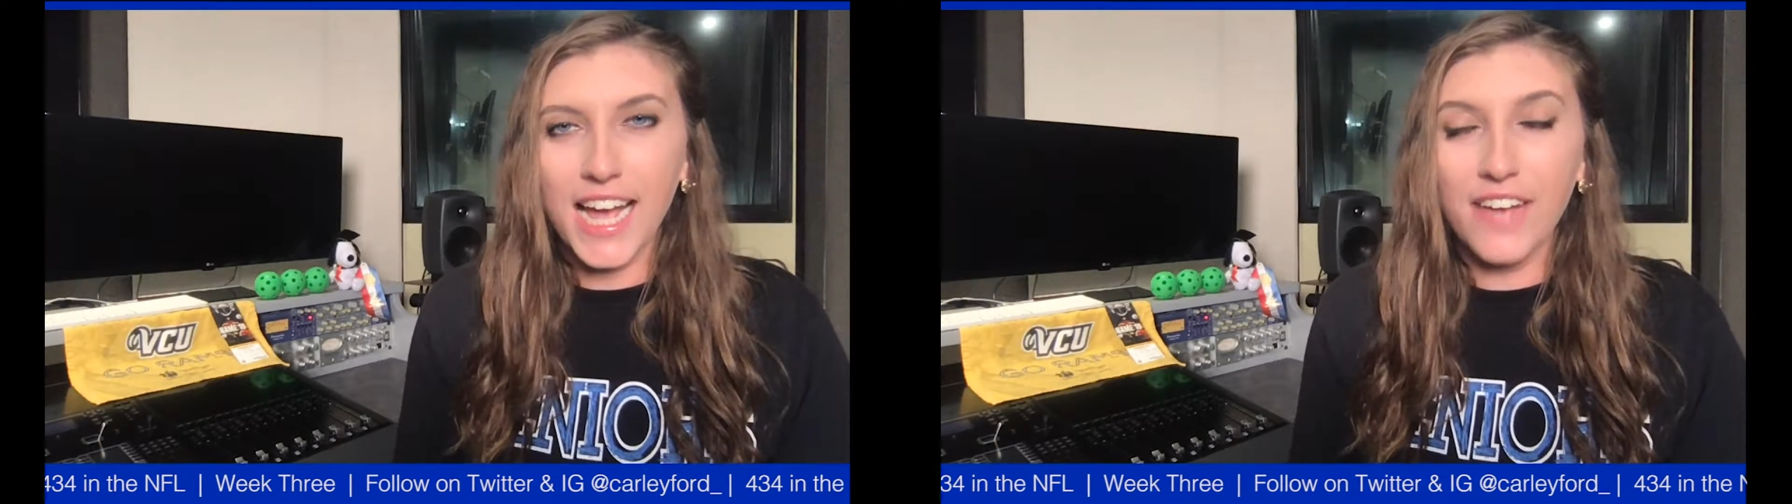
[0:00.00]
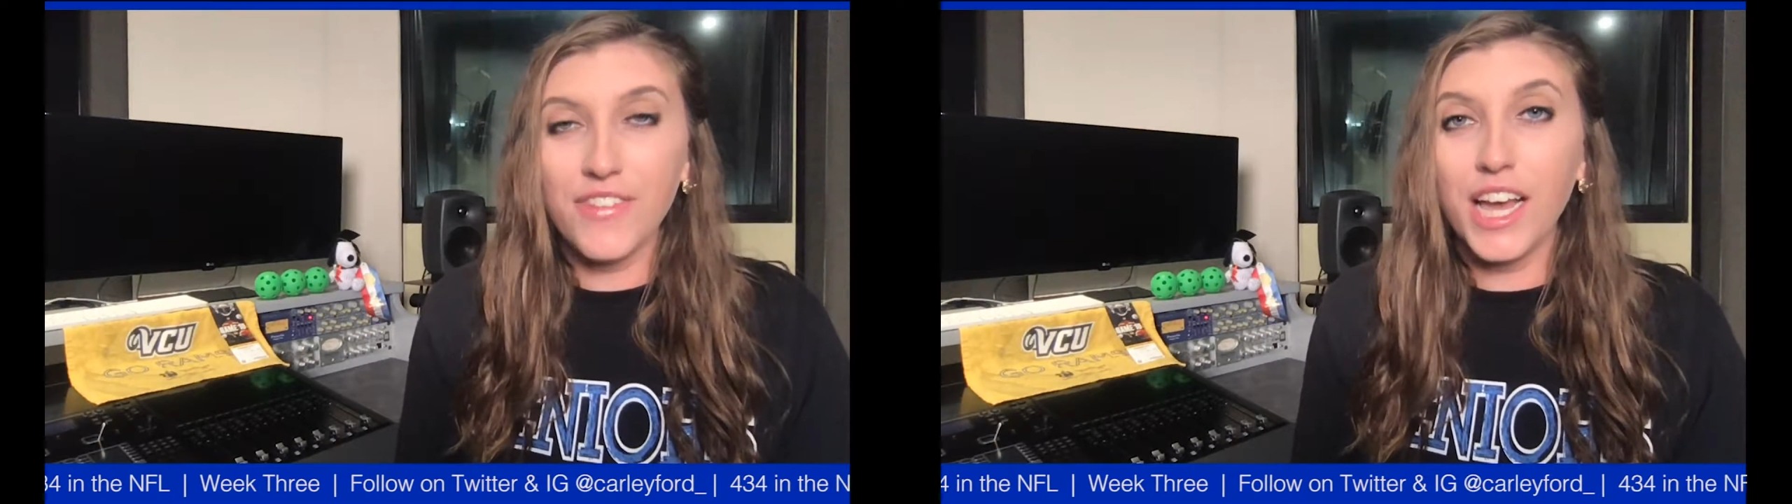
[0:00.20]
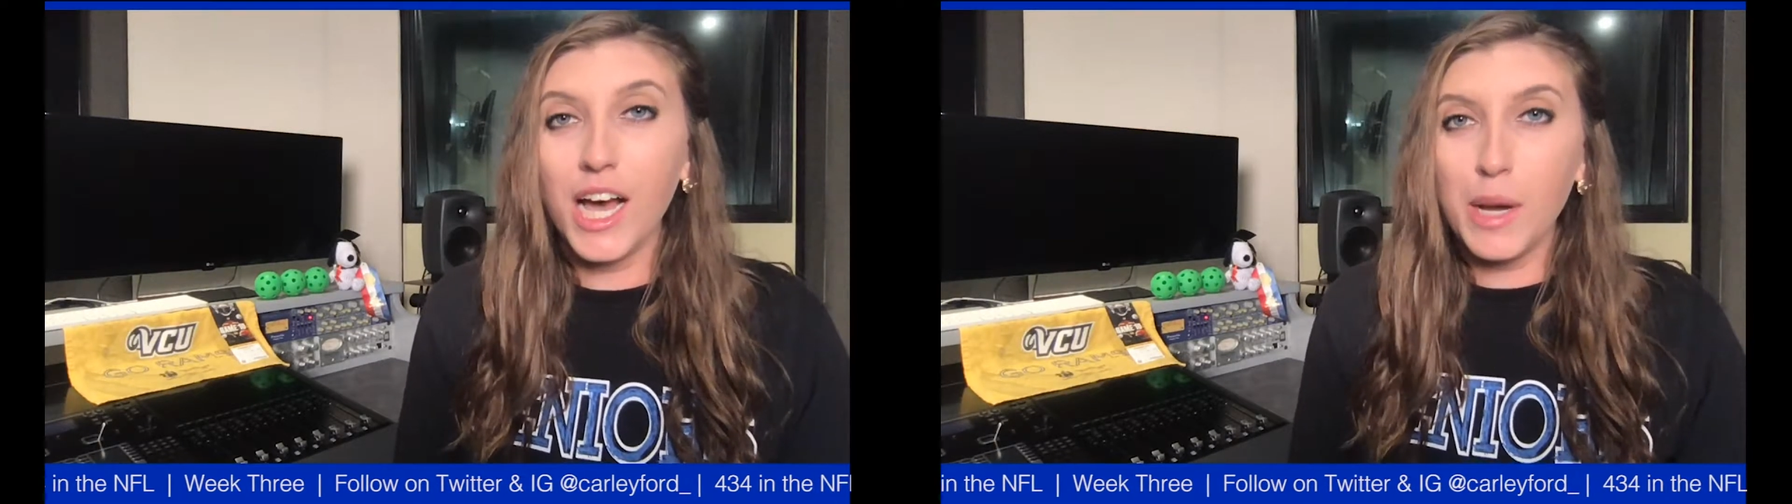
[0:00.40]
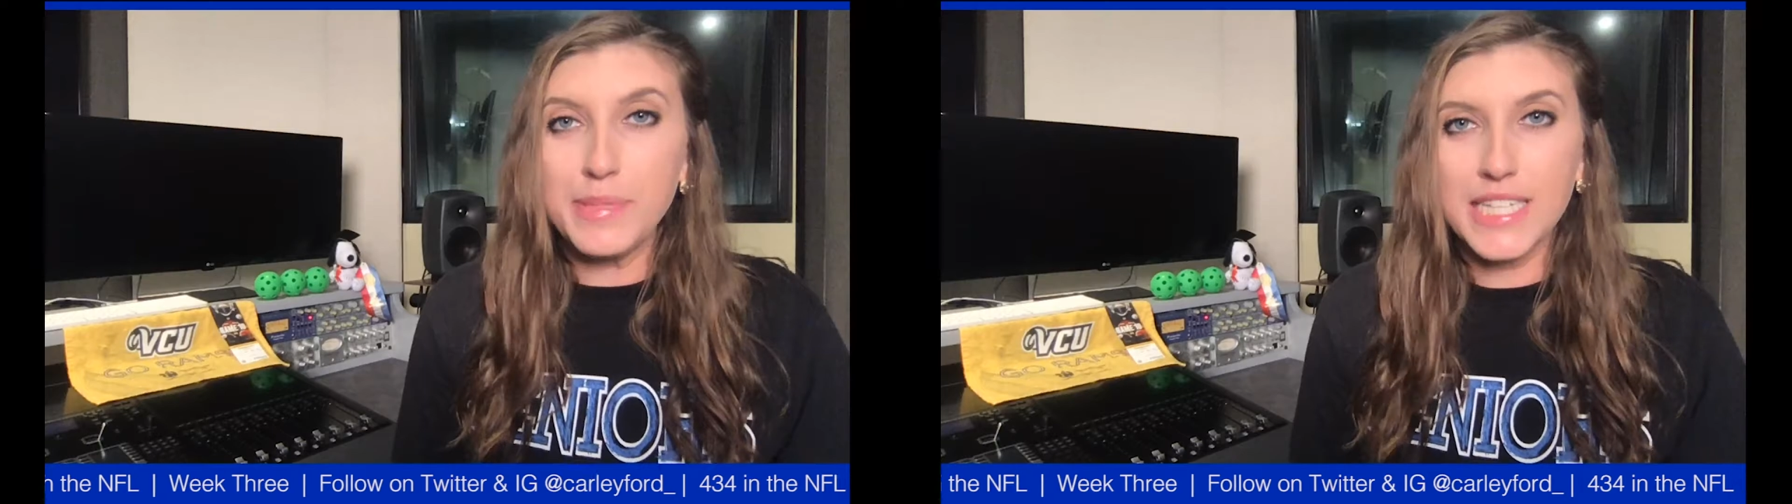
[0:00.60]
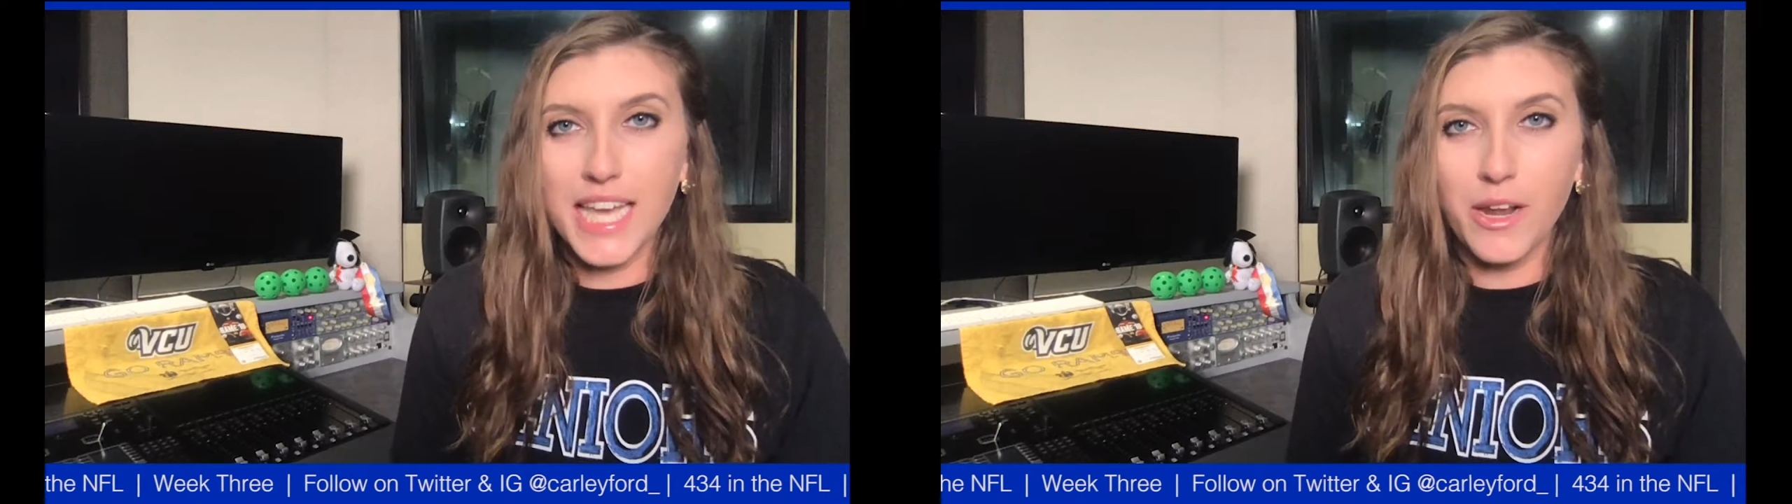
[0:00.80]
I have an
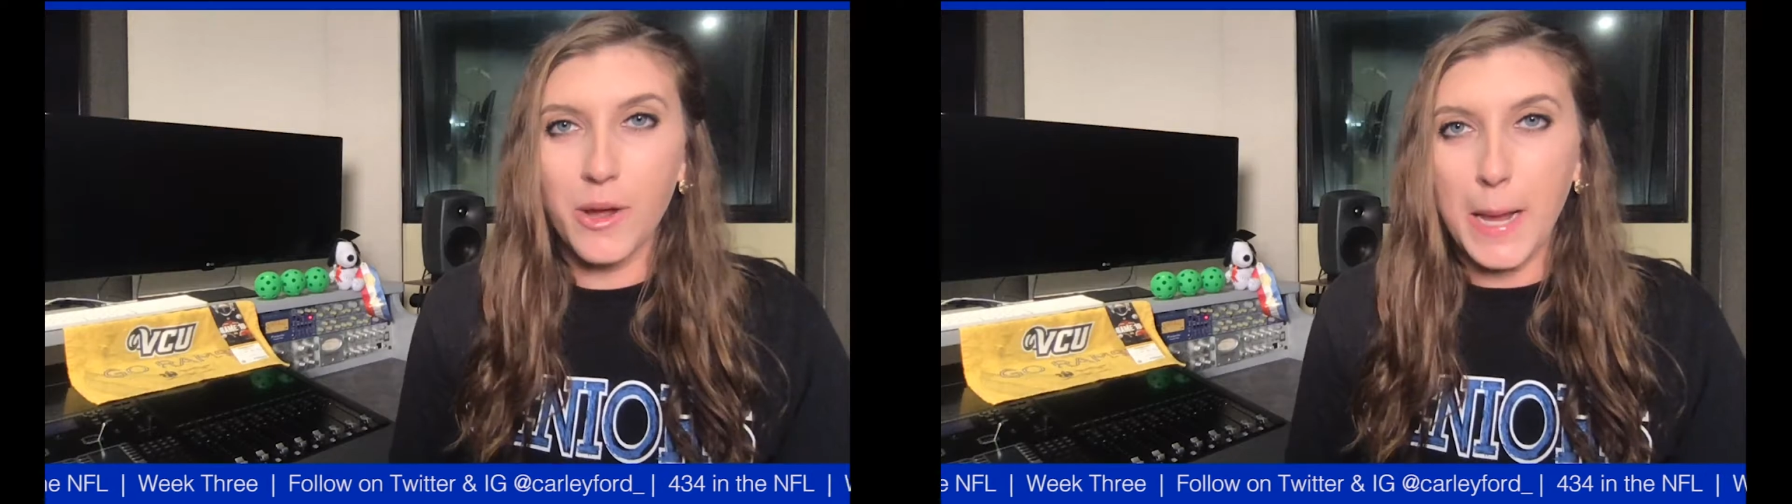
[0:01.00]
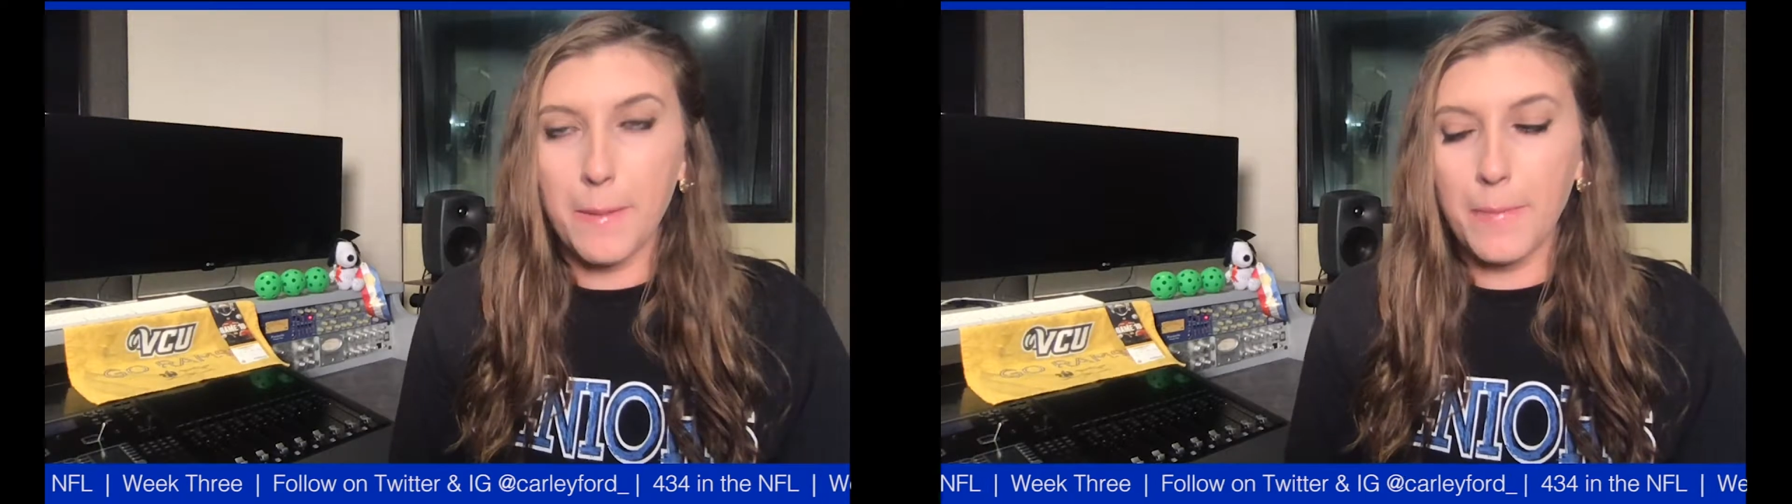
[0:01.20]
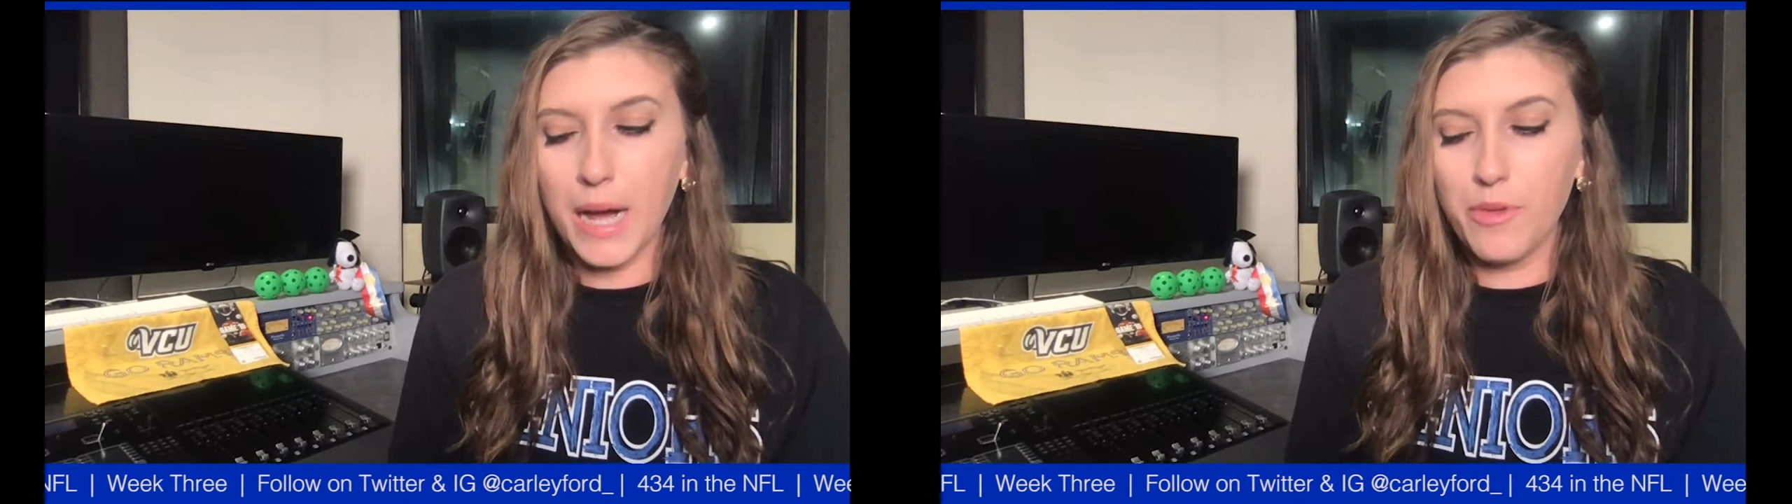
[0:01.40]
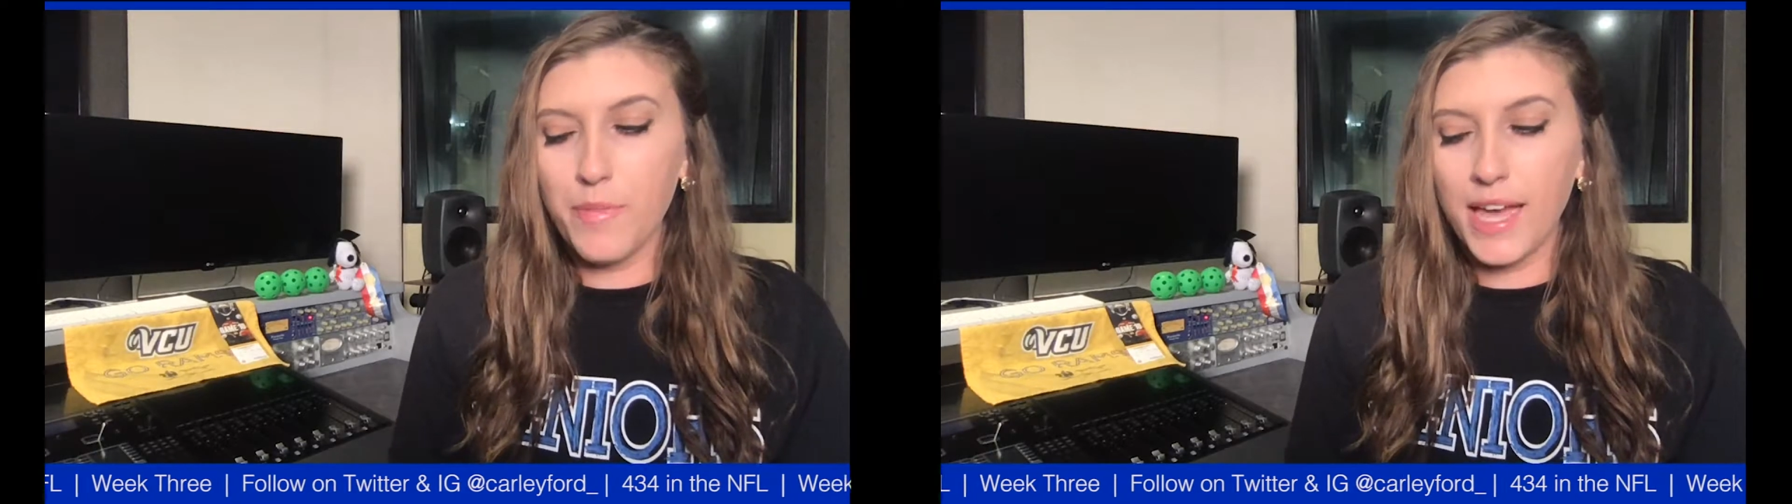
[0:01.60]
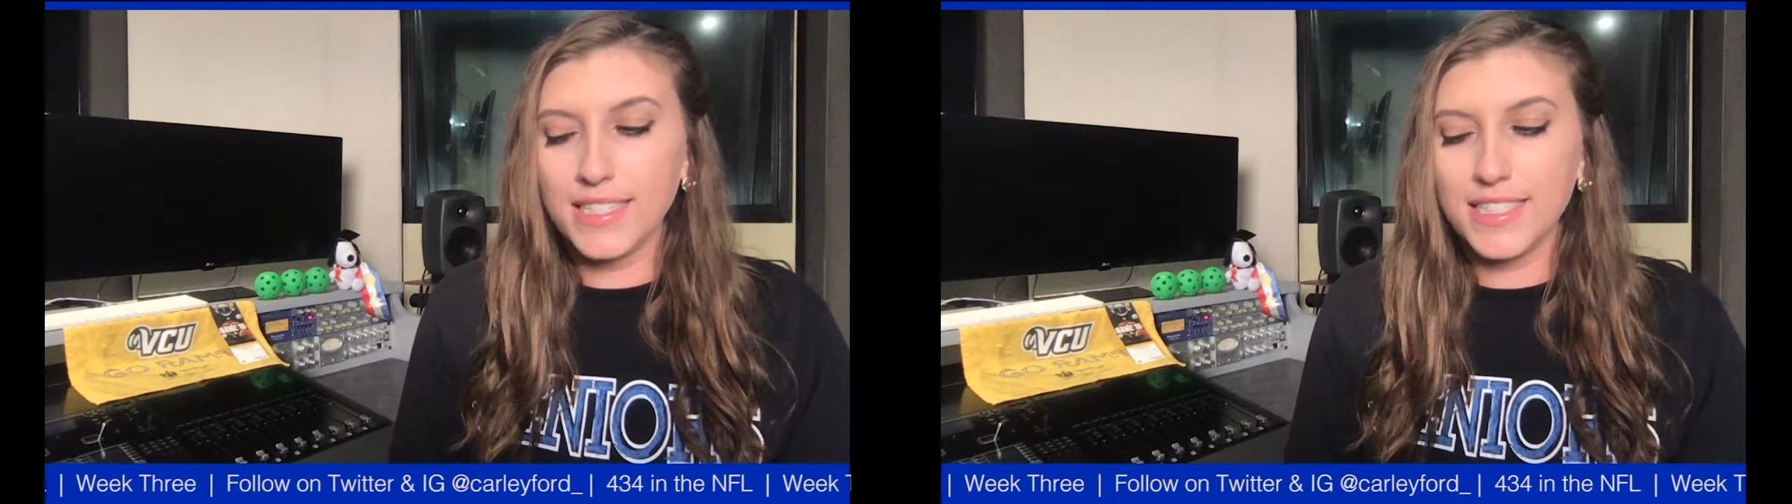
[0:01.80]
update on
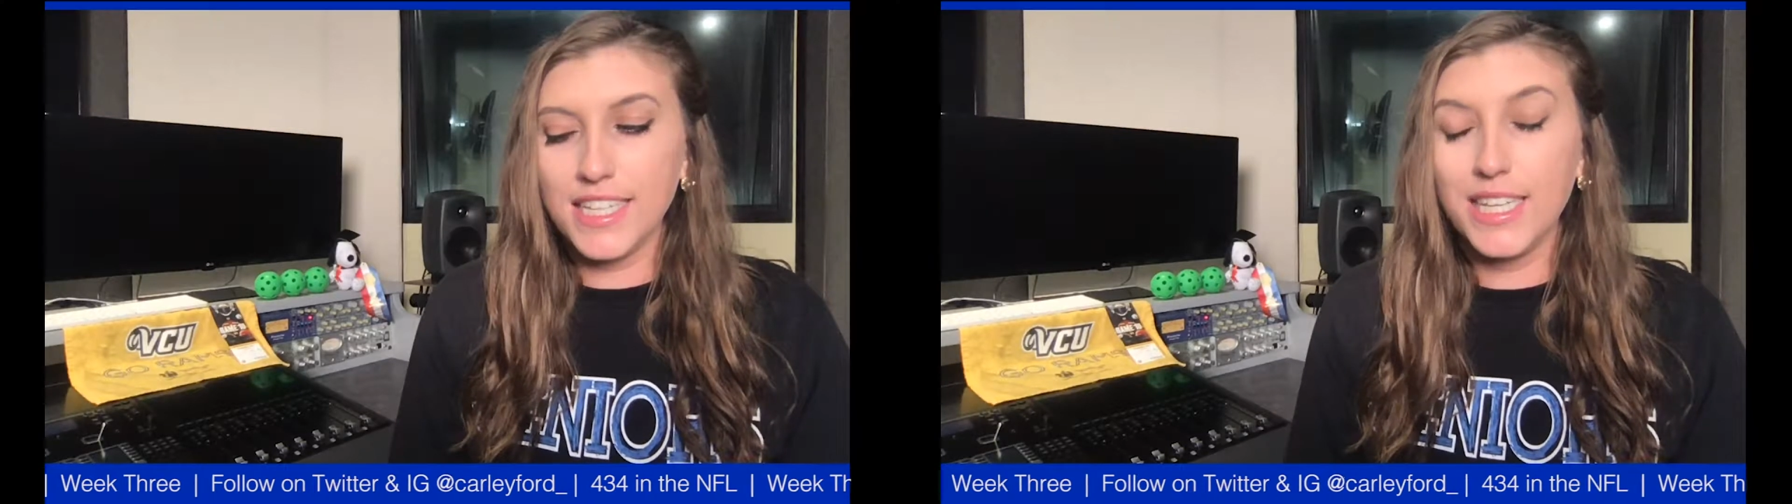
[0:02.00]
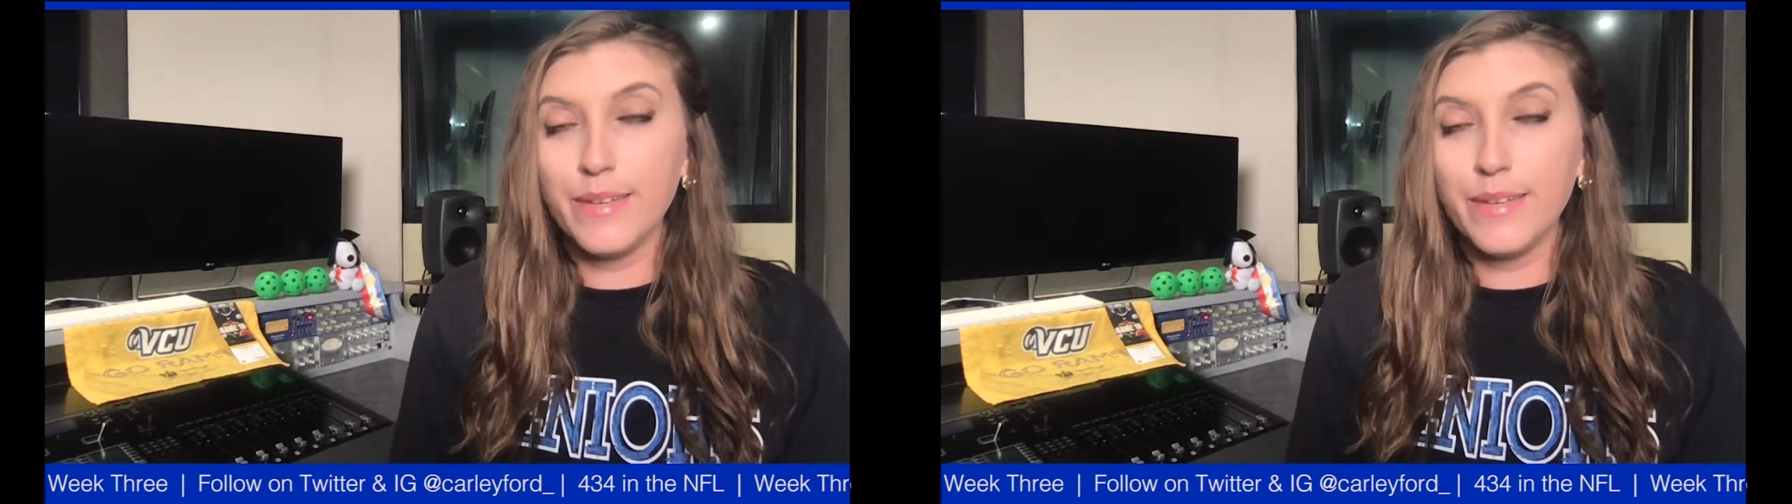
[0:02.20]
Bobby Massie.